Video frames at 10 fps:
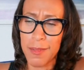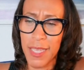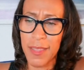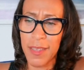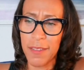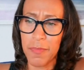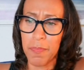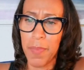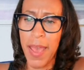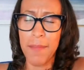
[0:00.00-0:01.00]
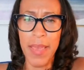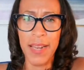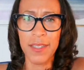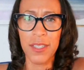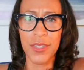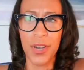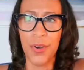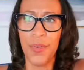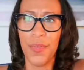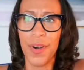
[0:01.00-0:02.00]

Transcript: They leave bad managers. No,